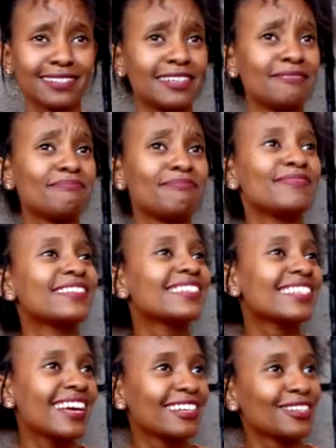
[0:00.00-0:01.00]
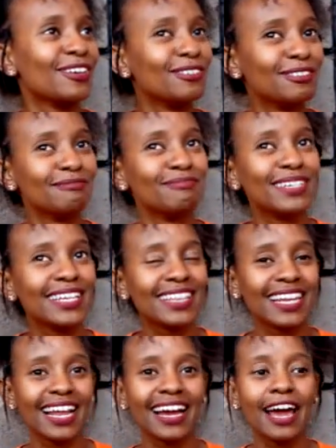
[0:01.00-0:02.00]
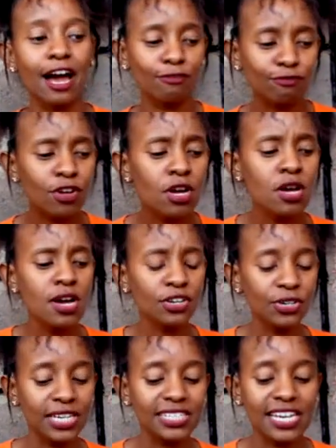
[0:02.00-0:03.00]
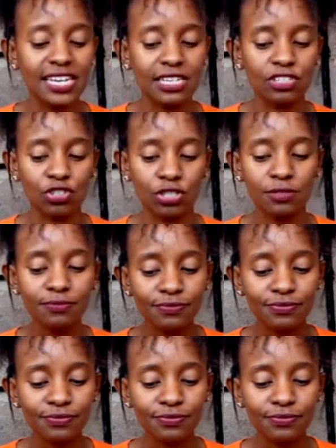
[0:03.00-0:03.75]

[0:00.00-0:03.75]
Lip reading: And this guy told me, like, I have great energy